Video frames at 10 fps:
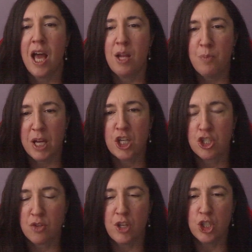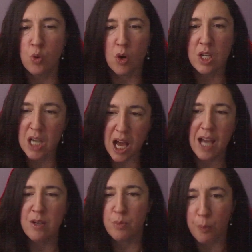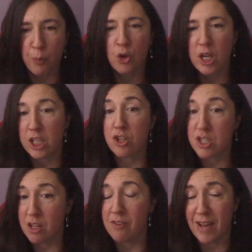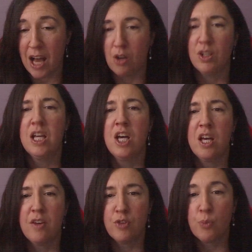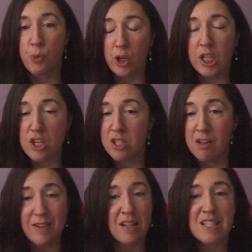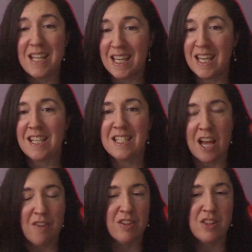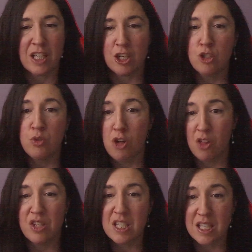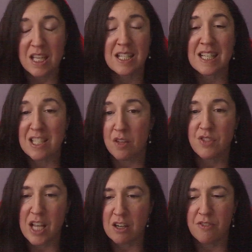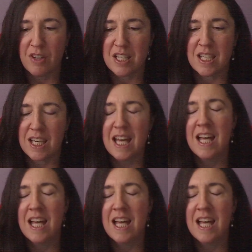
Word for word: And make sure that you are not burning yourself out. If you're burning yourself out, saying yes to everything and doing all these things and self-sacrificing,